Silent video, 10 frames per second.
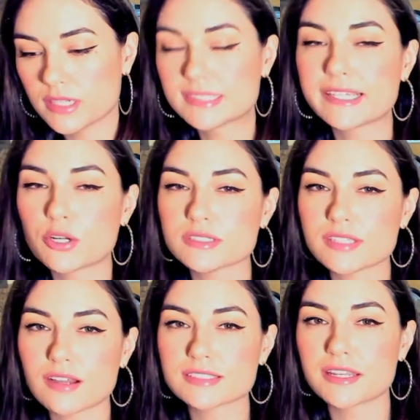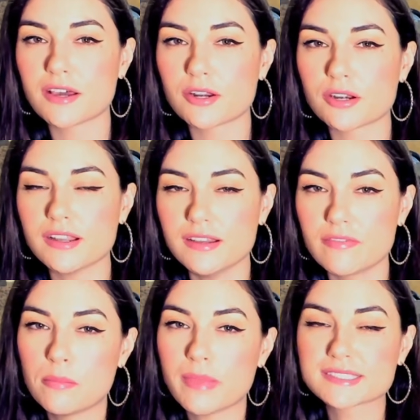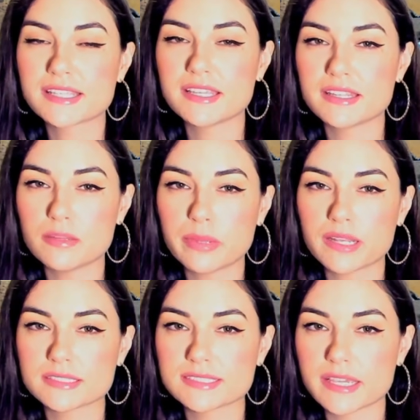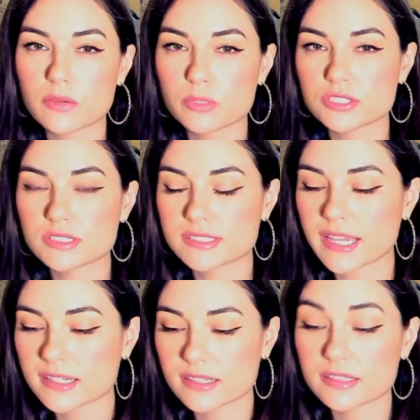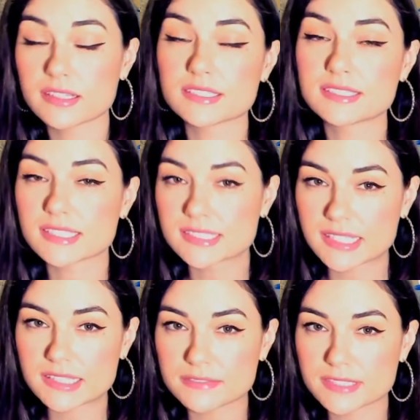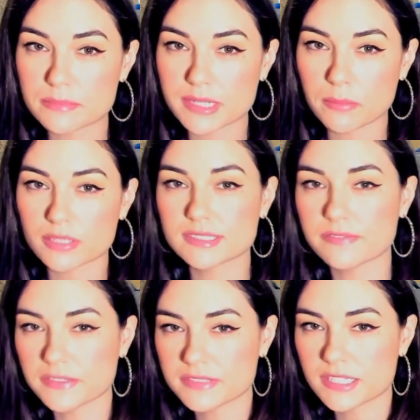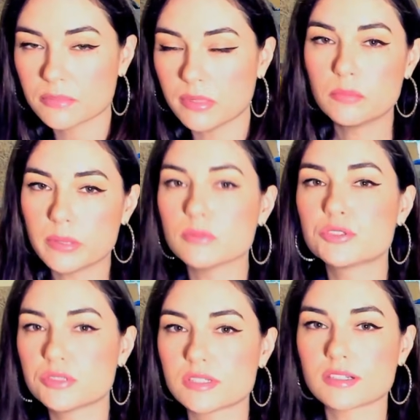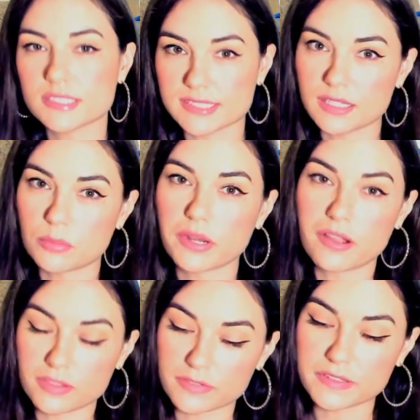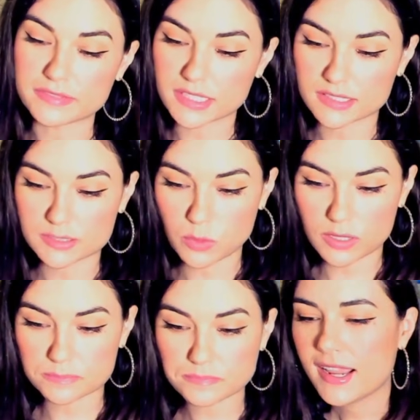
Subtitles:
a secret sauce in honor of Mexican Independence Day, which is technically the 16th of September. It's the 15th, but people do start to celebrate on the 15th as well.